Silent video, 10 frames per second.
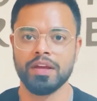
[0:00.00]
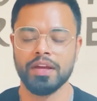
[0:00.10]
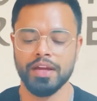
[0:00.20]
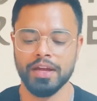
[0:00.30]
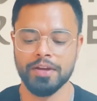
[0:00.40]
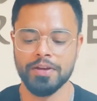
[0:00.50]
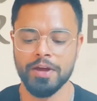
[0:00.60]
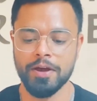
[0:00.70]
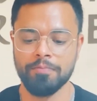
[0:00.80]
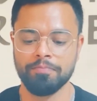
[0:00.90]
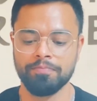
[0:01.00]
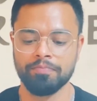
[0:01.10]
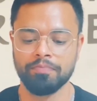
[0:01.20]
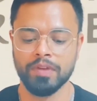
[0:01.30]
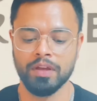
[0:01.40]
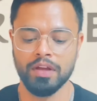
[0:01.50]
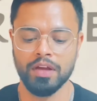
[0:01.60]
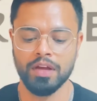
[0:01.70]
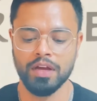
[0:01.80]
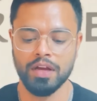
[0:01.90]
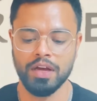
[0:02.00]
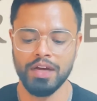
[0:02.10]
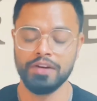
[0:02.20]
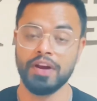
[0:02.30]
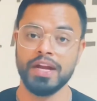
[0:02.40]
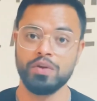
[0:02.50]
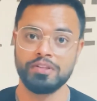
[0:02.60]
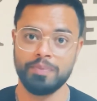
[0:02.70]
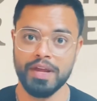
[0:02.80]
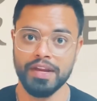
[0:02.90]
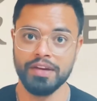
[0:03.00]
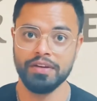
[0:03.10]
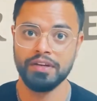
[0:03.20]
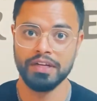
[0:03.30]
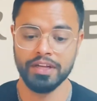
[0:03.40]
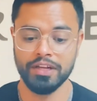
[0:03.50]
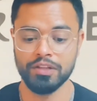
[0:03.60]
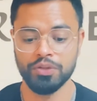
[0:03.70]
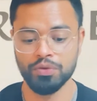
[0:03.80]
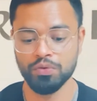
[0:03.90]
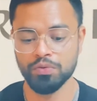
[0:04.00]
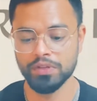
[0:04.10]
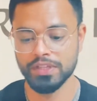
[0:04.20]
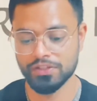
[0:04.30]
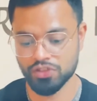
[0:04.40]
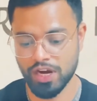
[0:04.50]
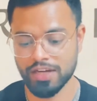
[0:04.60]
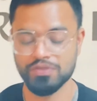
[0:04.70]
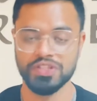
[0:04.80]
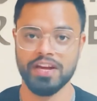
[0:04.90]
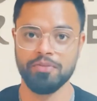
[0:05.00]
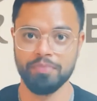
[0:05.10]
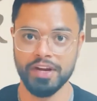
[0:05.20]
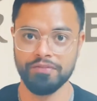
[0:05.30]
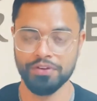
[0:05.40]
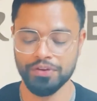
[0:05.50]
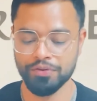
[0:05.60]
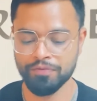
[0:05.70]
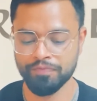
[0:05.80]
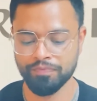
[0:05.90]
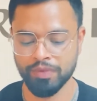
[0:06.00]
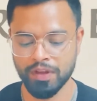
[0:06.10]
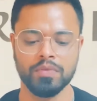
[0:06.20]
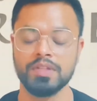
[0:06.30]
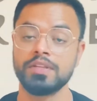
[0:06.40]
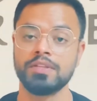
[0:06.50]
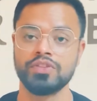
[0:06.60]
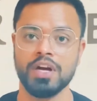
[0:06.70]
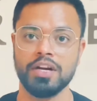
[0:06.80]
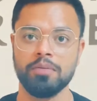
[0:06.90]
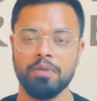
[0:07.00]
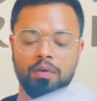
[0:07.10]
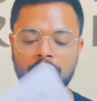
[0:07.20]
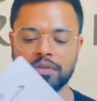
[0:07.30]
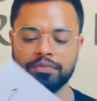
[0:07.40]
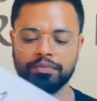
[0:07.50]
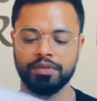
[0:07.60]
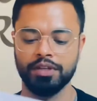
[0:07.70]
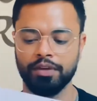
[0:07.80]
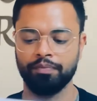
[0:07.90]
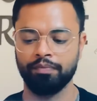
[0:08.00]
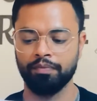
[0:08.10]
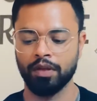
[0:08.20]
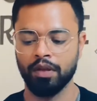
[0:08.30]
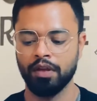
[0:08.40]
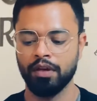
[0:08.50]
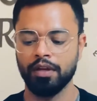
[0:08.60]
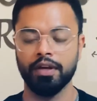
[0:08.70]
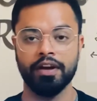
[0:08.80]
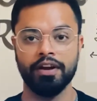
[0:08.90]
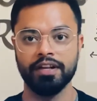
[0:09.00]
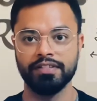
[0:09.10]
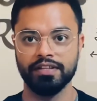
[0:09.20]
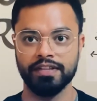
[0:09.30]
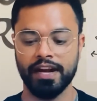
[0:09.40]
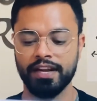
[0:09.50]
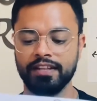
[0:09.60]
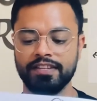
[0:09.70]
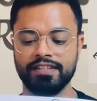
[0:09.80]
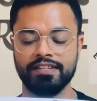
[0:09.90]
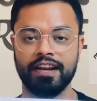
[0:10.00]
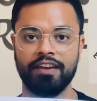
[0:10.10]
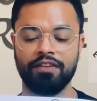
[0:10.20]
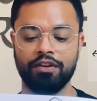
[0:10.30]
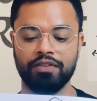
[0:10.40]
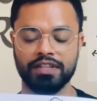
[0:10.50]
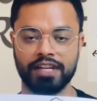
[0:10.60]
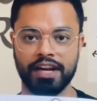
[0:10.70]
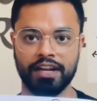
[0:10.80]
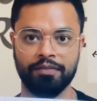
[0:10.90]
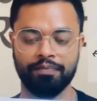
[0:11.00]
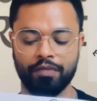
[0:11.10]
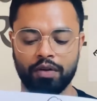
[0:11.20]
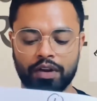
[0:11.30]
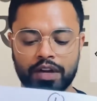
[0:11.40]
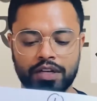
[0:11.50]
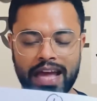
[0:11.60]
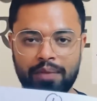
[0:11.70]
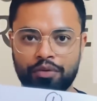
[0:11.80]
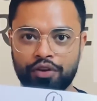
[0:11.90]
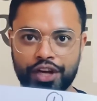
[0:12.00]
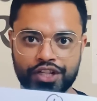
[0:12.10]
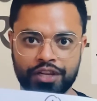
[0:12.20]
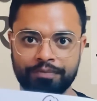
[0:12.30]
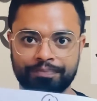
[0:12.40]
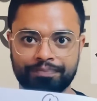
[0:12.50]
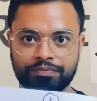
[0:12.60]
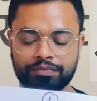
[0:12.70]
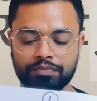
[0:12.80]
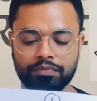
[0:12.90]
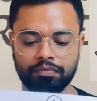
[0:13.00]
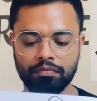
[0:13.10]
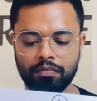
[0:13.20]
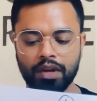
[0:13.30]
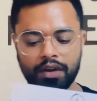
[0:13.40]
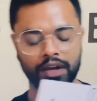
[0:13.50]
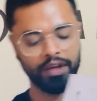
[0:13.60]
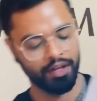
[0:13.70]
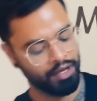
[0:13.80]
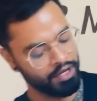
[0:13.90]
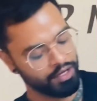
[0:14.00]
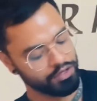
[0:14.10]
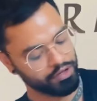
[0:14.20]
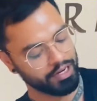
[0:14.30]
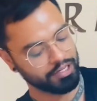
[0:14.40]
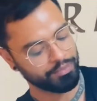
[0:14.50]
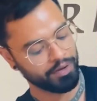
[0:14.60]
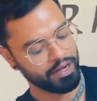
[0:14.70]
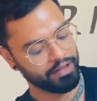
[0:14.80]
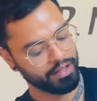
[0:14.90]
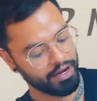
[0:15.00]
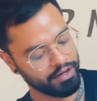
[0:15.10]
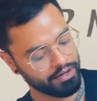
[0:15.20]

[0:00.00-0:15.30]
and I'll try to explain in detail through these charts which I have made for you. This is chart number 1. See, here it is anxiety. This is the level of anxiety. Okay, time duration. Okay, so I'll explain that.